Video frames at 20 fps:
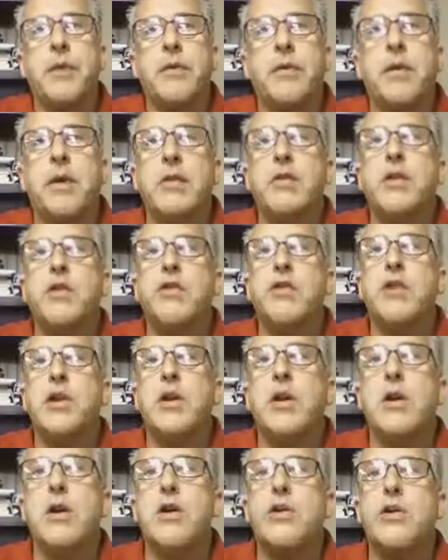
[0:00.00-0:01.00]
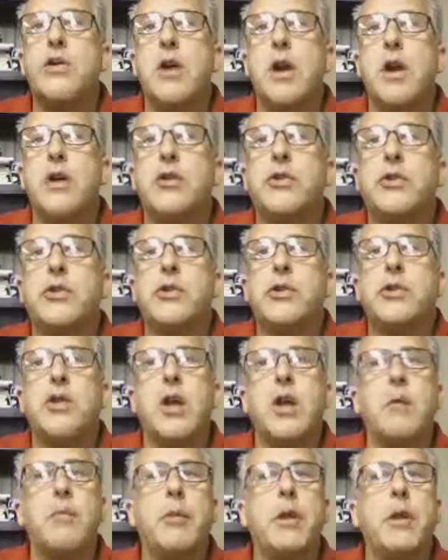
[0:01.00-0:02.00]
Then the generic strategies
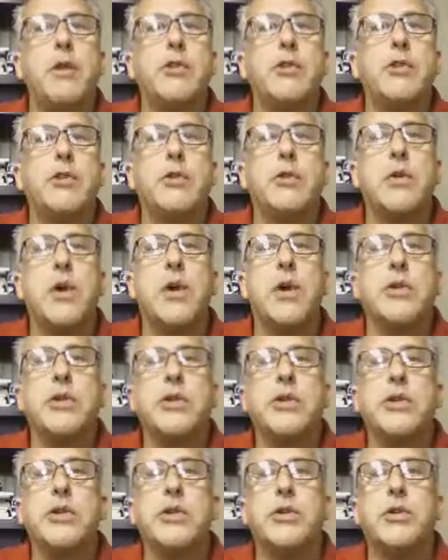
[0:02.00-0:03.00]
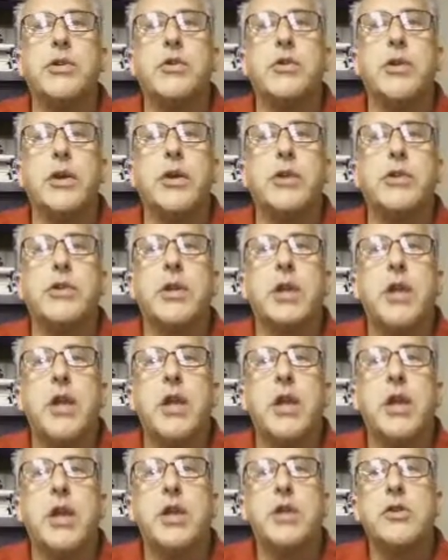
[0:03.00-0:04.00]
and combination strategies are addressed
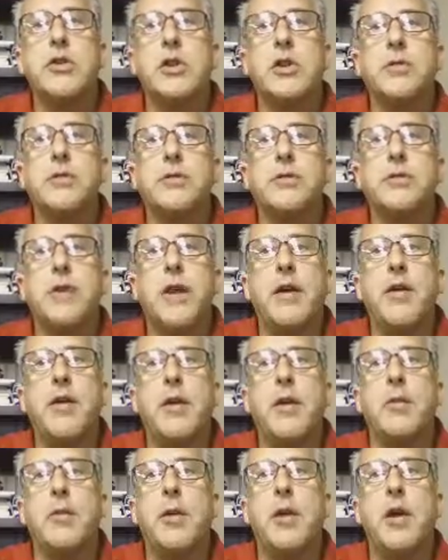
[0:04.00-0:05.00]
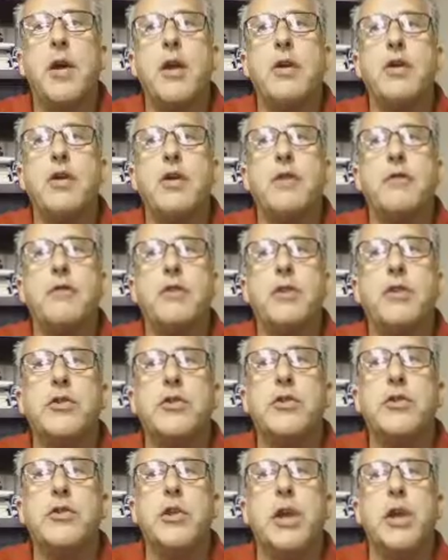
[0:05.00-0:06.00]
in terms of how they apply to new
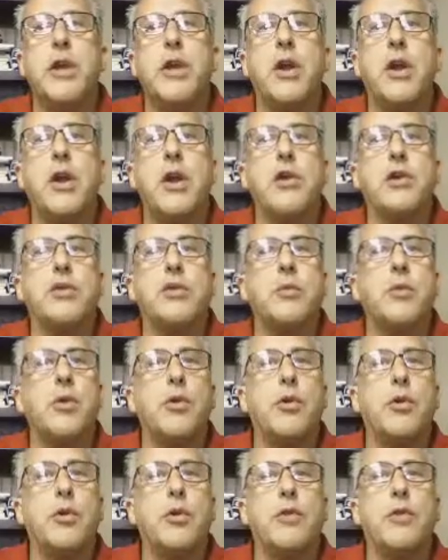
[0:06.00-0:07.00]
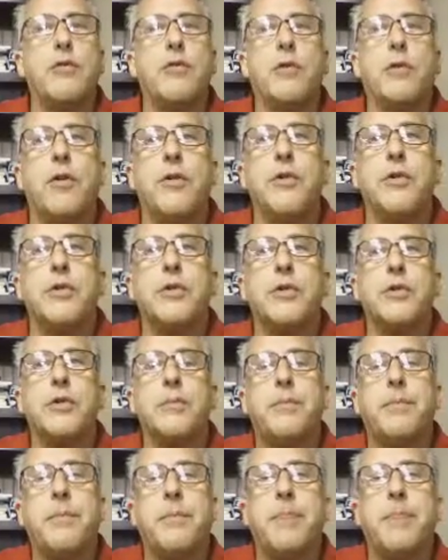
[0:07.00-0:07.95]
ventures and entrepreneurial firms.